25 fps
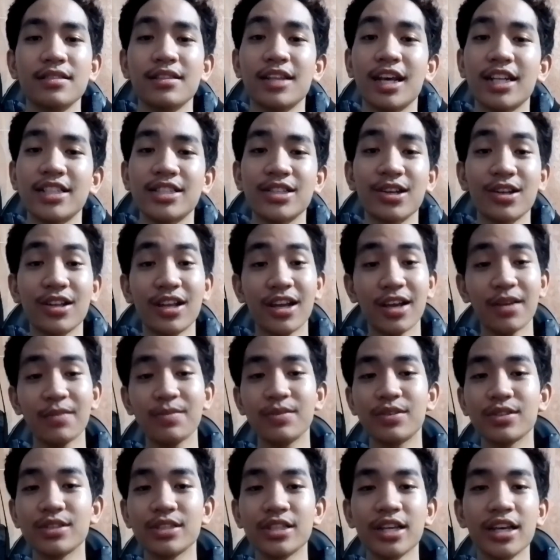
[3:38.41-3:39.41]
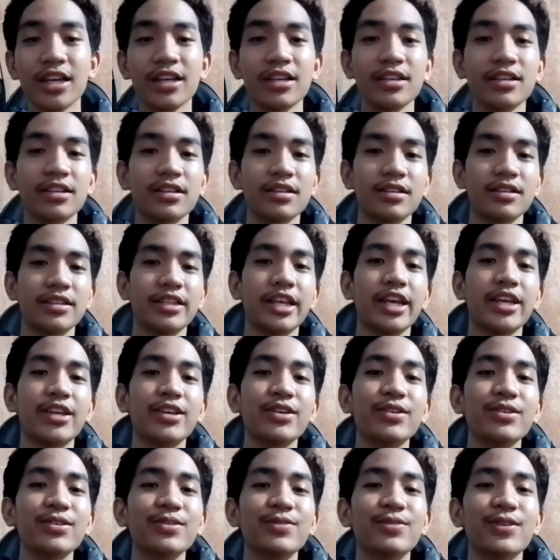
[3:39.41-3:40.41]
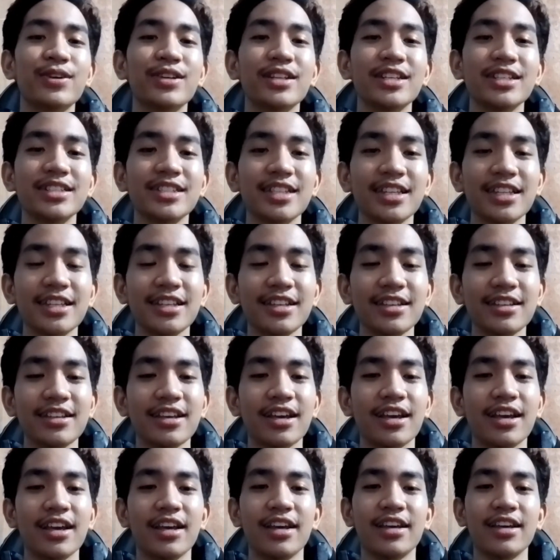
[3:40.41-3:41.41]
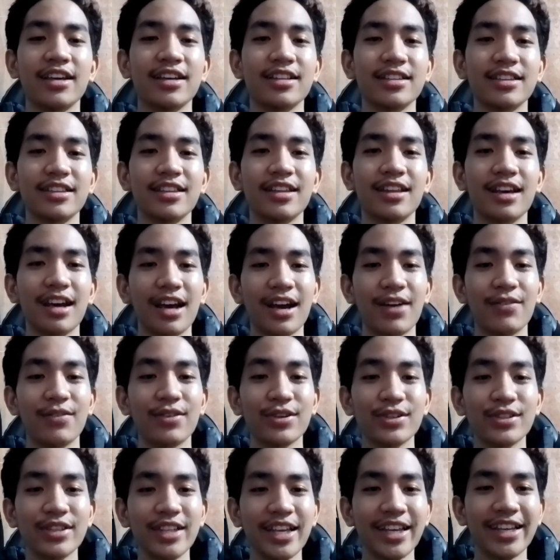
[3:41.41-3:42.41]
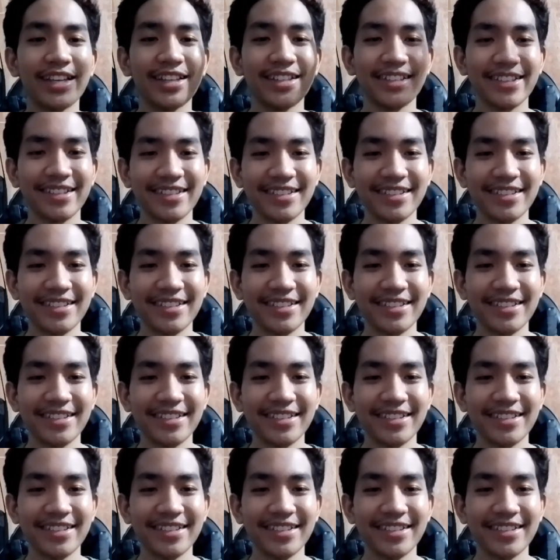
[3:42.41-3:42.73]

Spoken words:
That's all I have to say. Thank you for listening and have a good day.